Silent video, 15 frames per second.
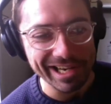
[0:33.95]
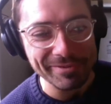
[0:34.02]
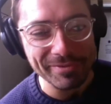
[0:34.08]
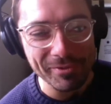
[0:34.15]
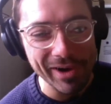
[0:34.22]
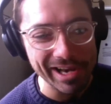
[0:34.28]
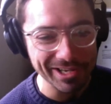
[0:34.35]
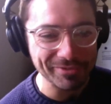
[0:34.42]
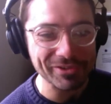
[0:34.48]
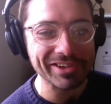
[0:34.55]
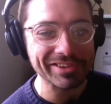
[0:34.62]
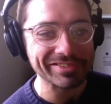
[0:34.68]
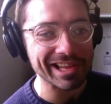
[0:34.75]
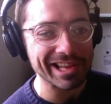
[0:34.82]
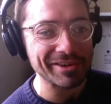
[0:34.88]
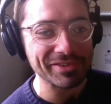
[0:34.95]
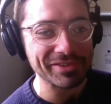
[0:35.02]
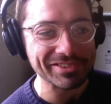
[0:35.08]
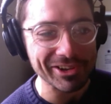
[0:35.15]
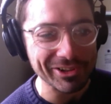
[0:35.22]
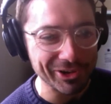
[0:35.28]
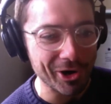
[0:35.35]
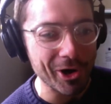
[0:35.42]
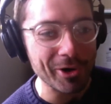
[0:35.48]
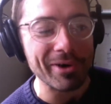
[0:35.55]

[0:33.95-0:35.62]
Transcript: I've been waiting for you to say that for so long on